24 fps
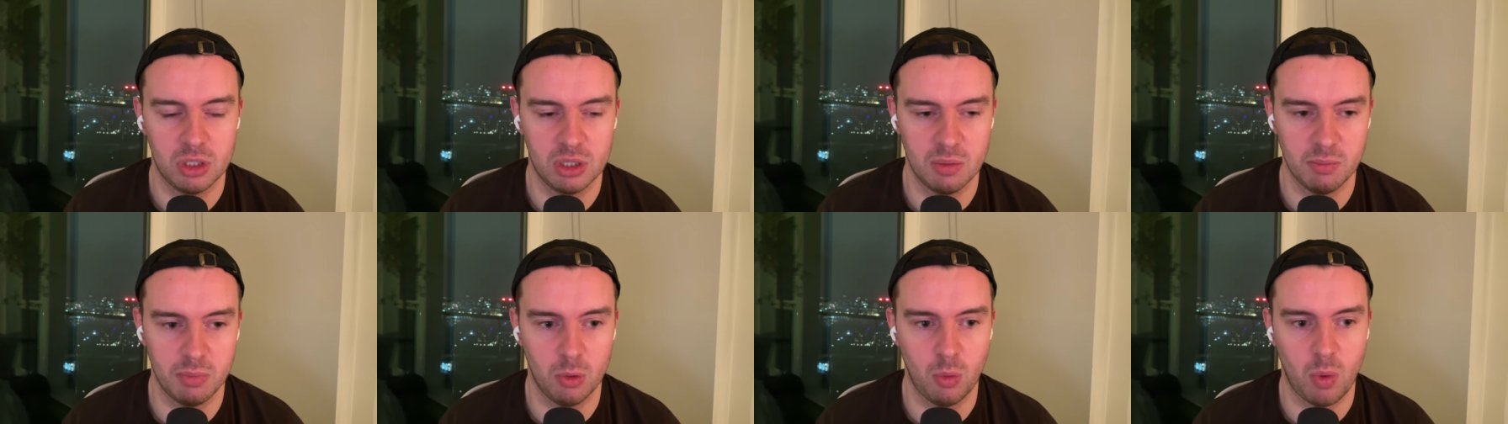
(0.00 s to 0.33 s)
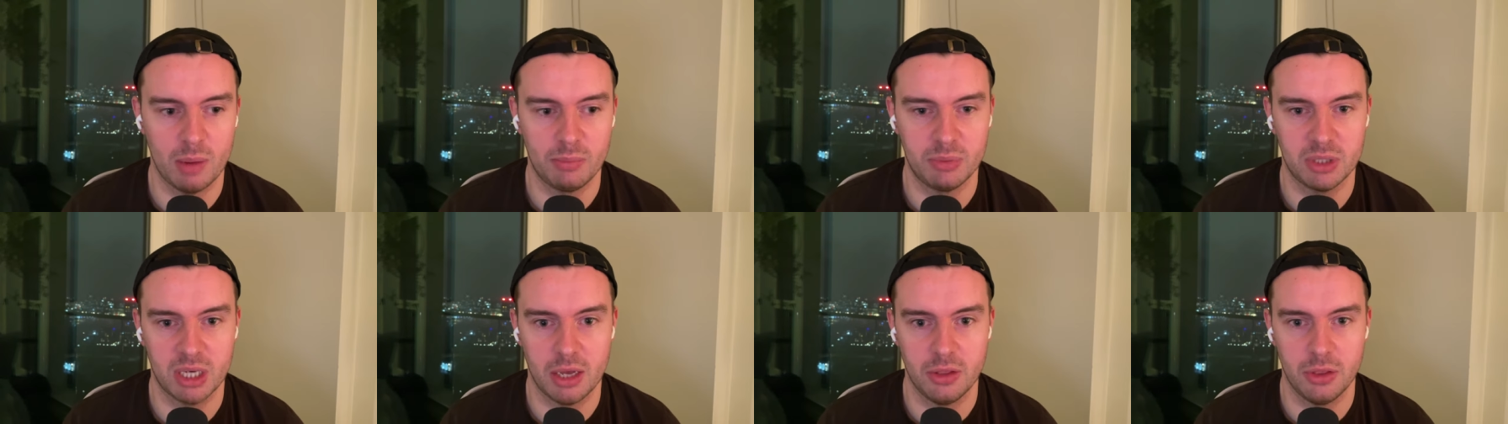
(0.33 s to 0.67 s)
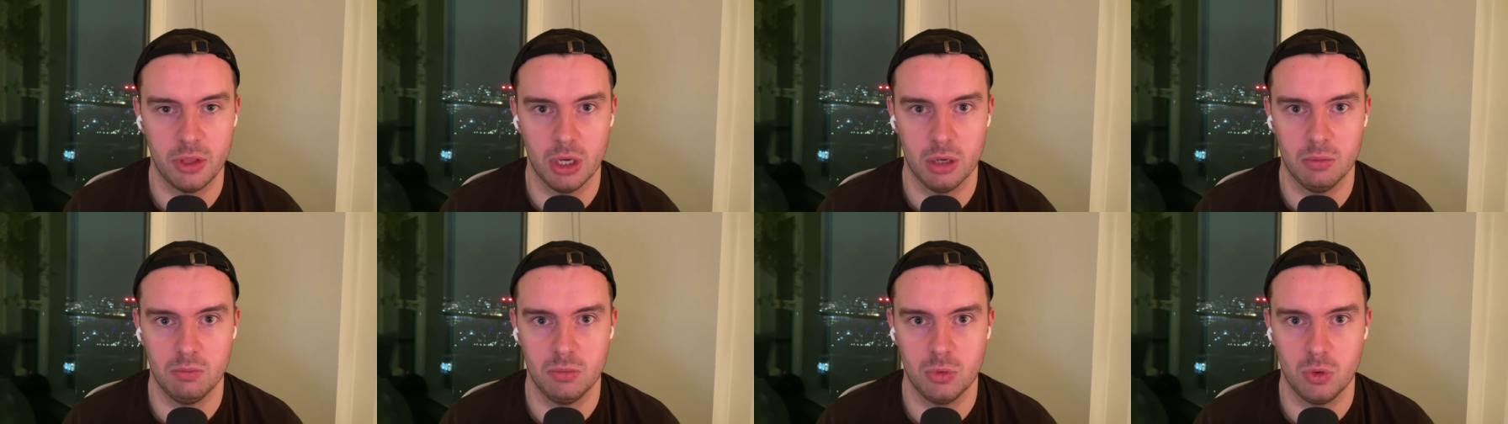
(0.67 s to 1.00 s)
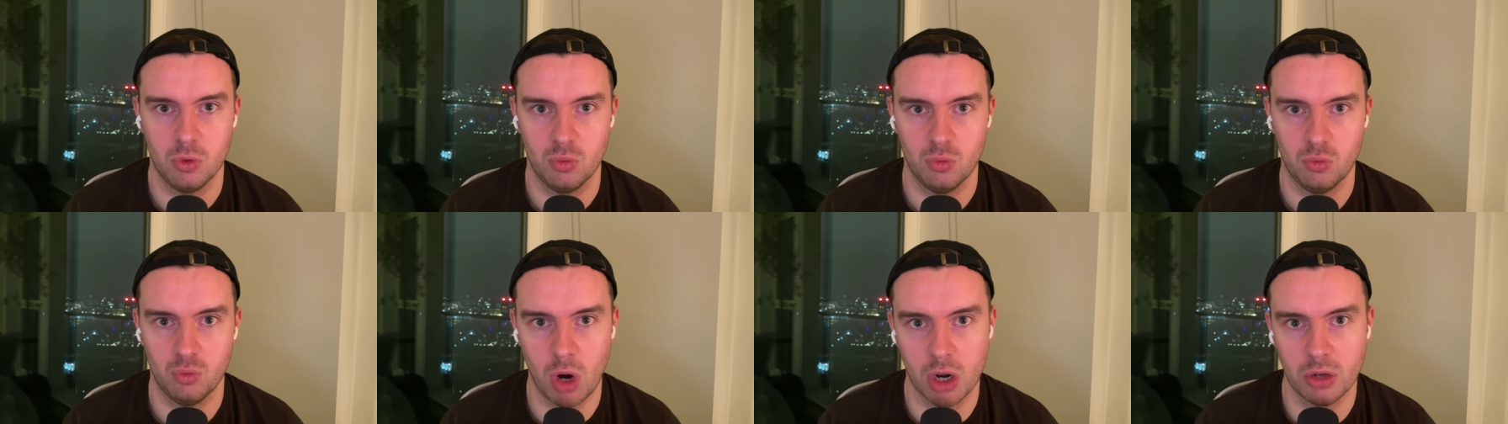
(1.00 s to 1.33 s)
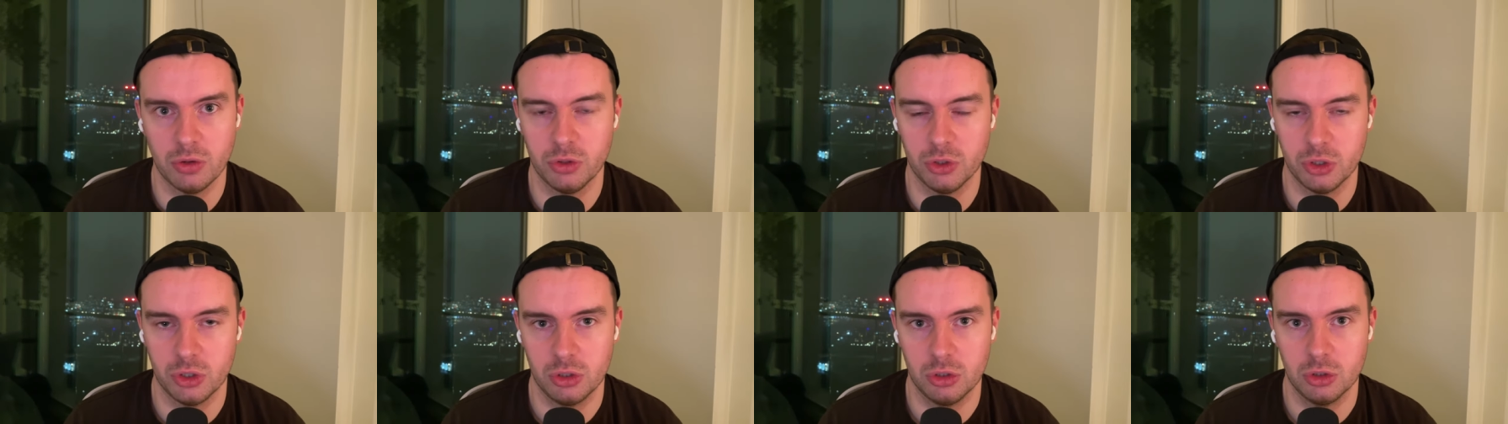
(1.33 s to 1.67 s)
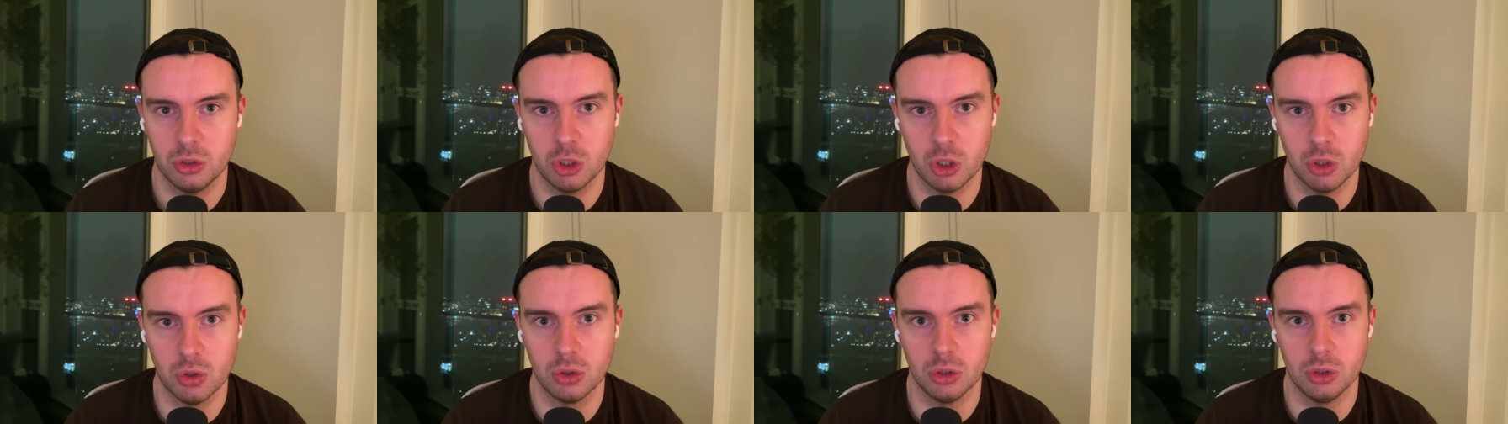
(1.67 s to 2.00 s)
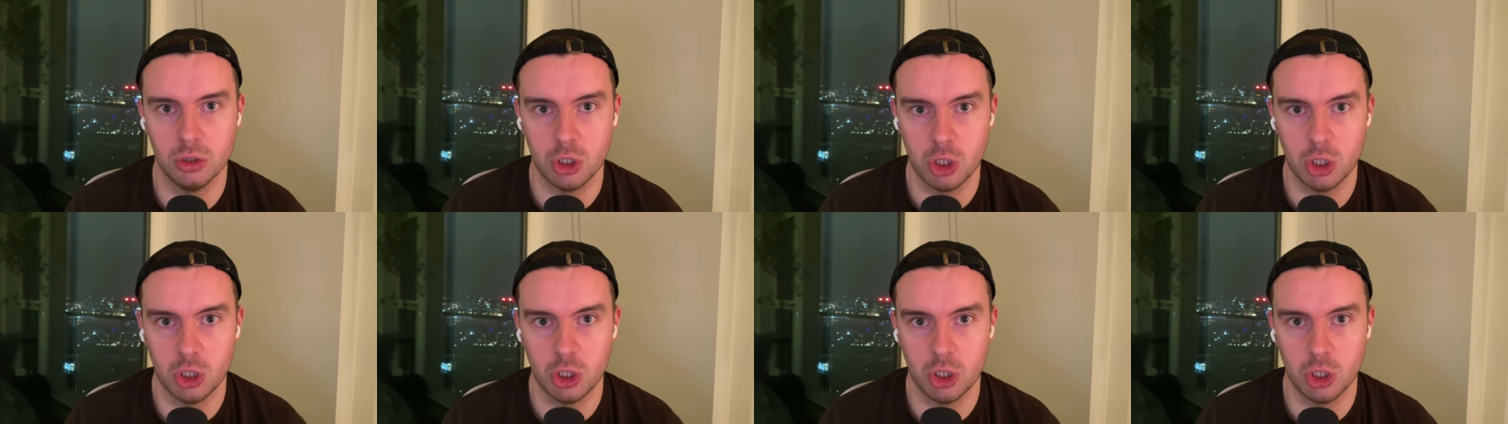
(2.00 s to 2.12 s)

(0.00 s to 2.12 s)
simple website that runs Google